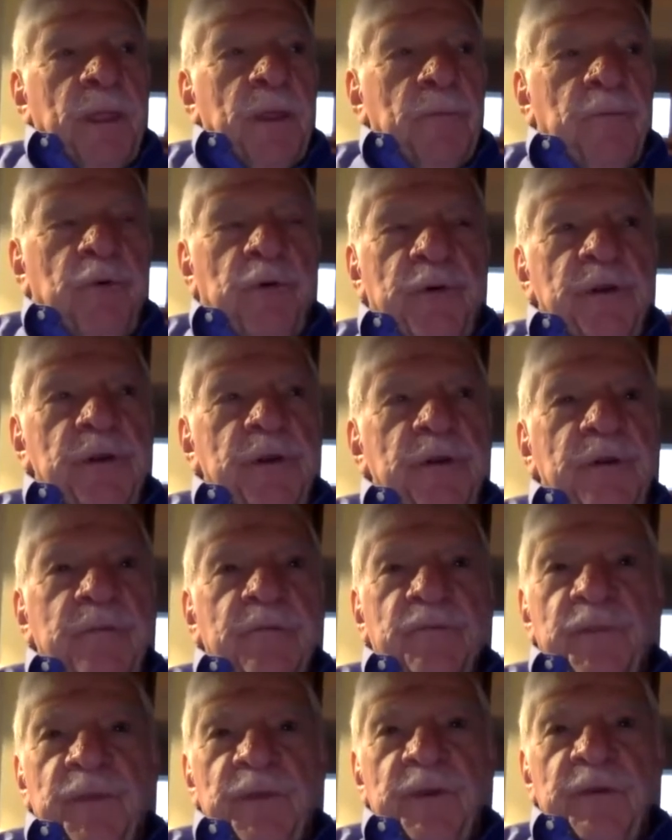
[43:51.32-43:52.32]

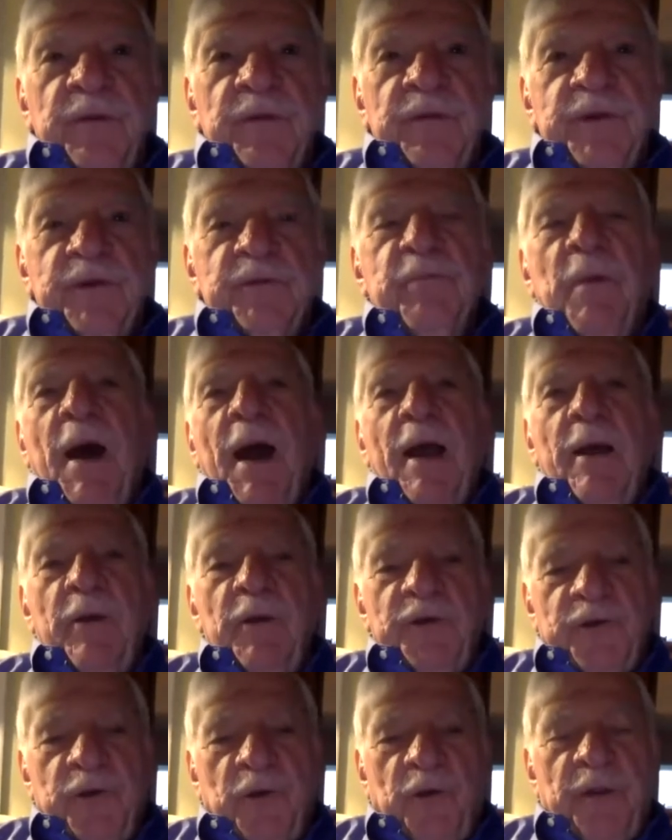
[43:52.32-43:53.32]
putting
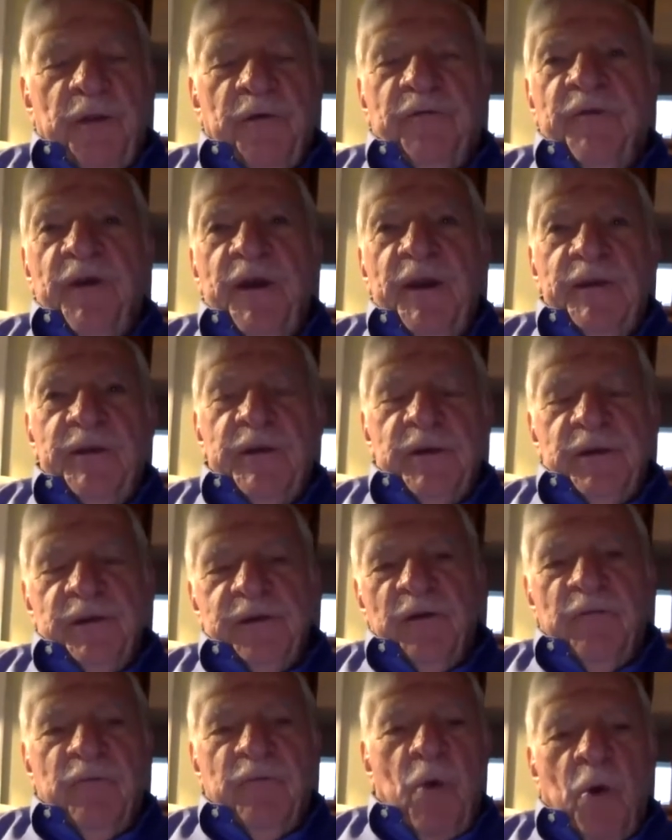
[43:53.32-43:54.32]
smiles on the faces
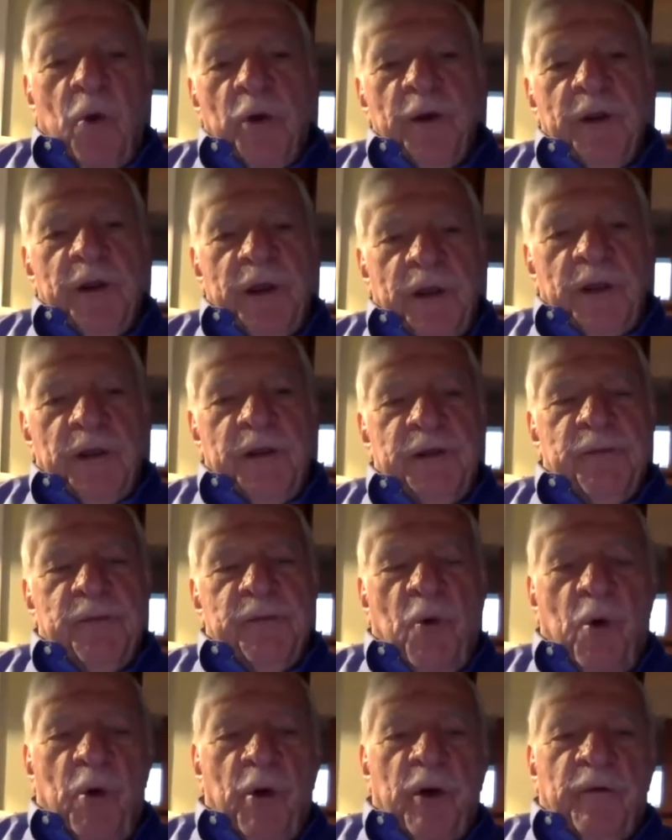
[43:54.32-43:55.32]
of more kids
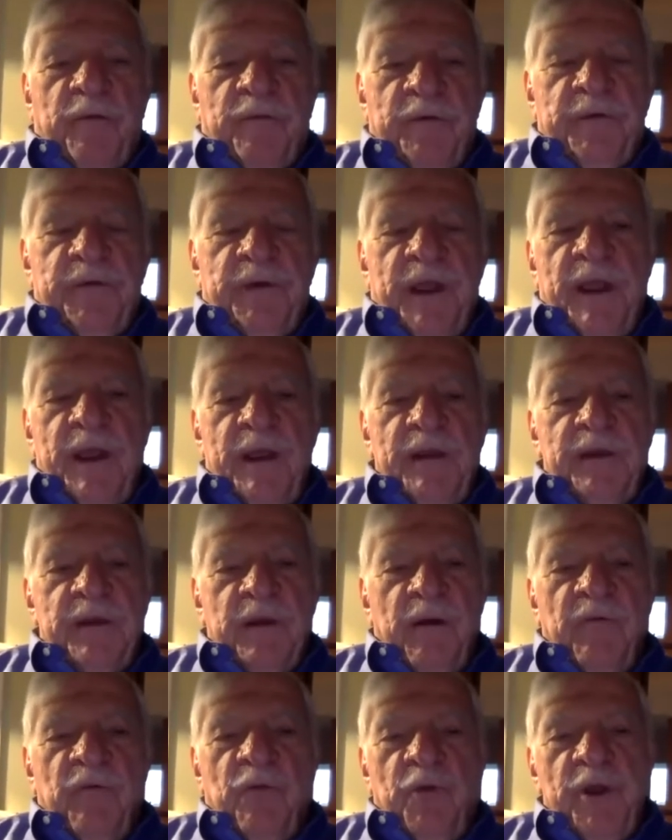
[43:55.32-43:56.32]
more of the days
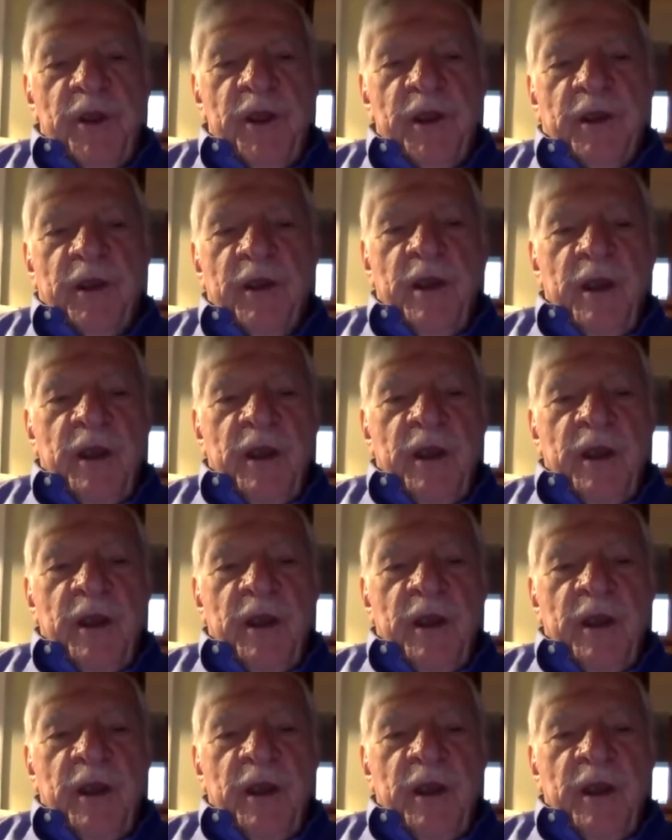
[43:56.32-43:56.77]
of week